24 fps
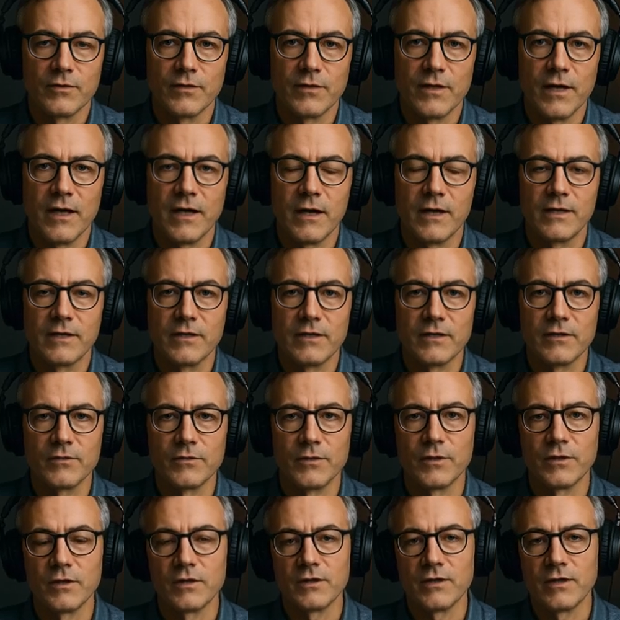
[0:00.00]
tired of
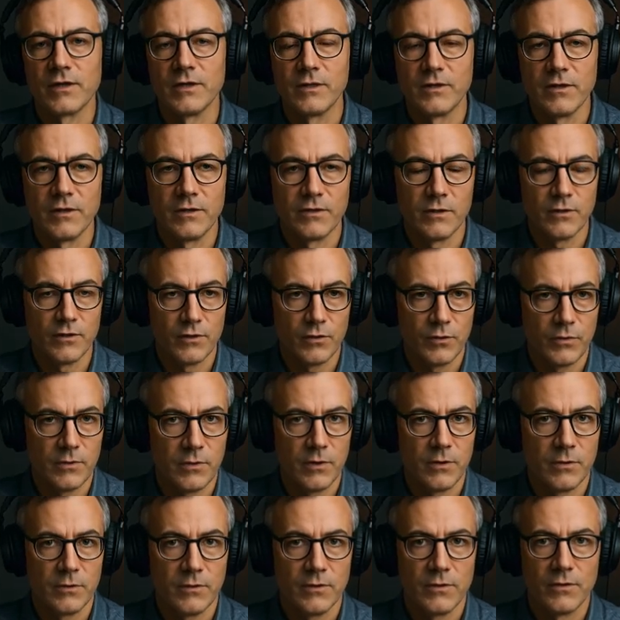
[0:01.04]
searching on
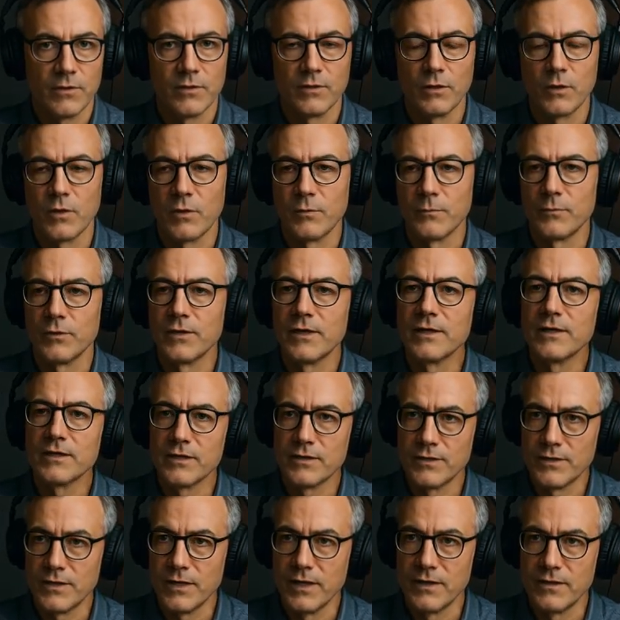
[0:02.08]
Google, opening a
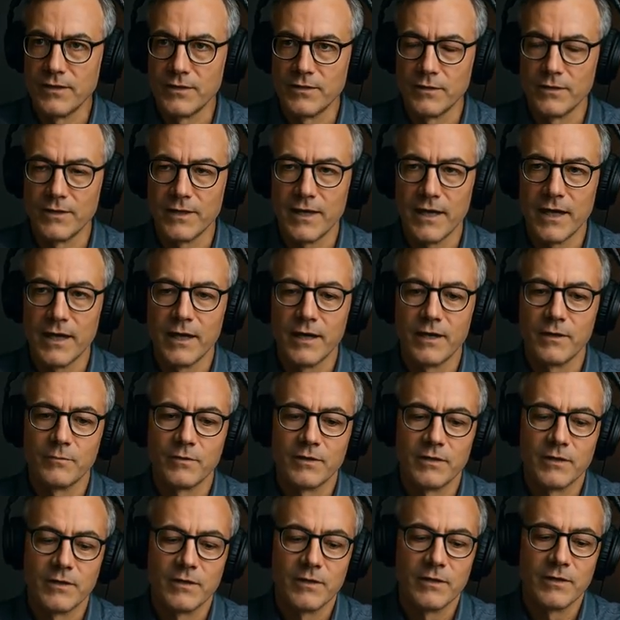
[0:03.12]
dozen tabs,